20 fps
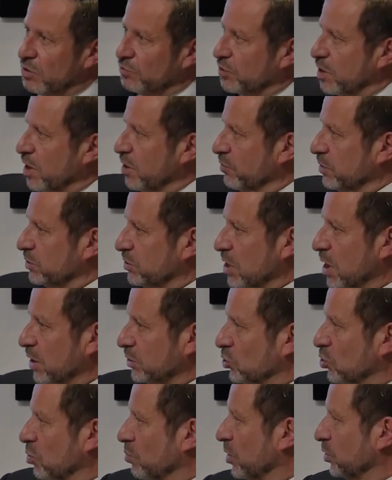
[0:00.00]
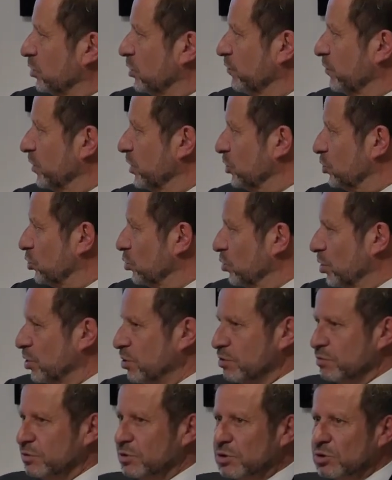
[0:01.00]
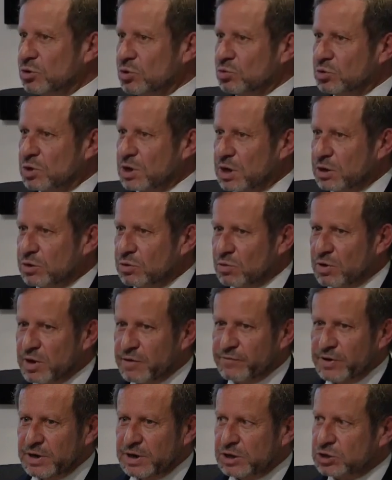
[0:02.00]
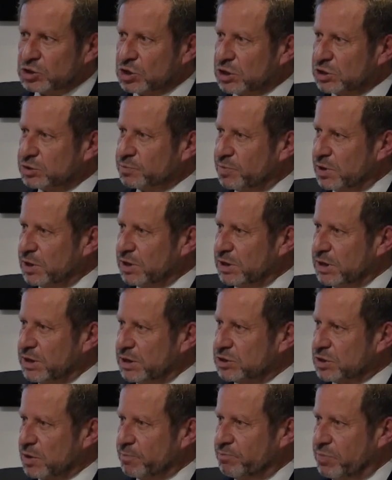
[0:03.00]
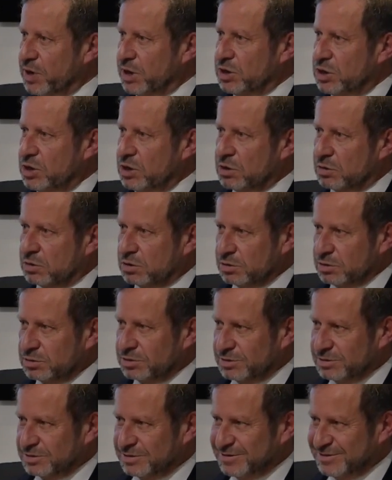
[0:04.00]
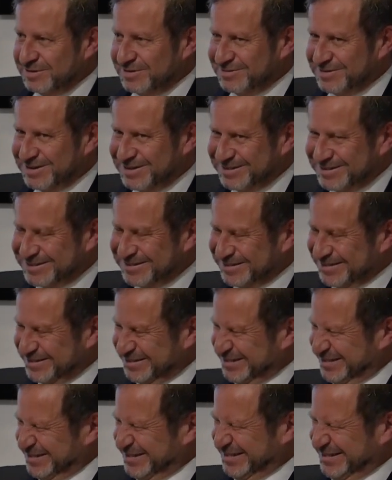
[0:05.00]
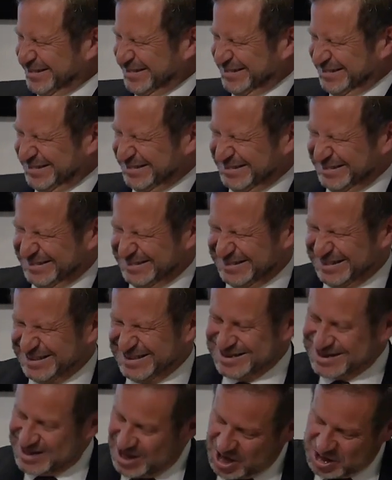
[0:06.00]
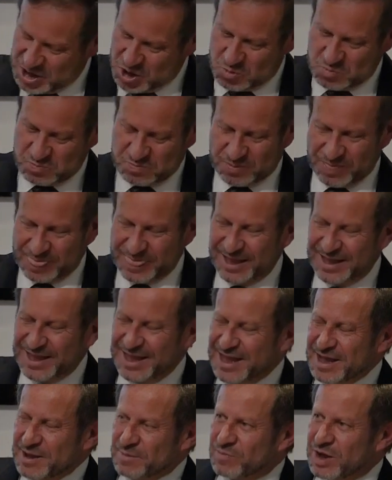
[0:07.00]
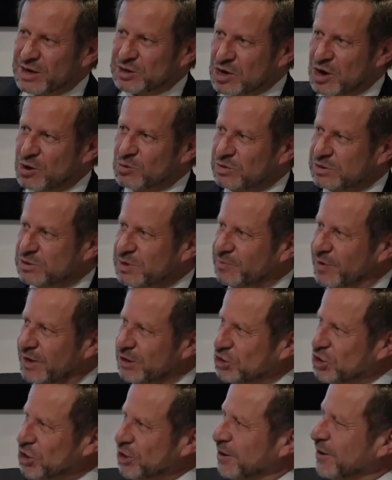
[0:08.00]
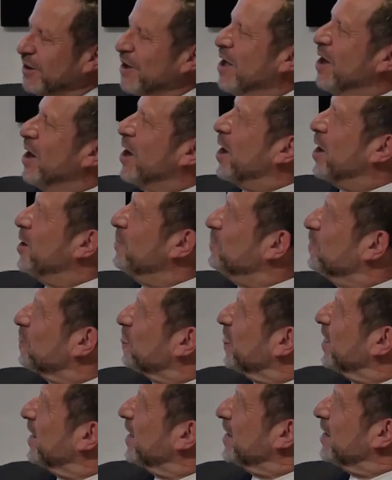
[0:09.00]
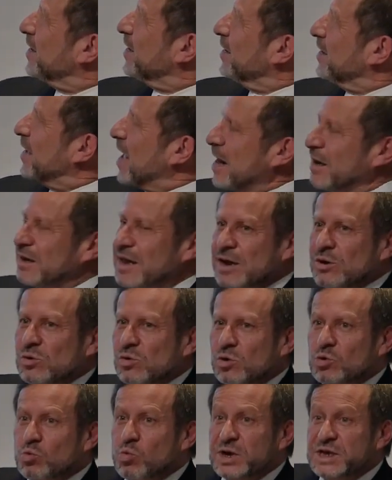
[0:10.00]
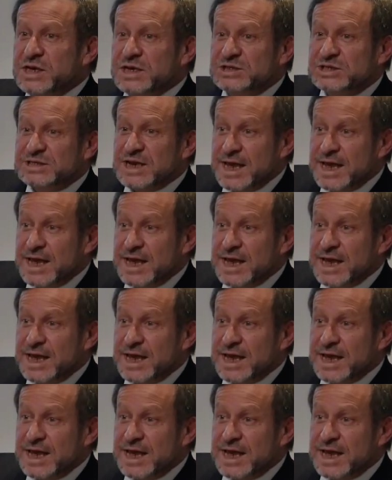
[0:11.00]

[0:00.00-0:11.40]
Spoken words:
healthcare is not so much of an issue here in the UK. You have NHS, but it is a big deal in the US. I know. My tongue was in my cheek. And look what he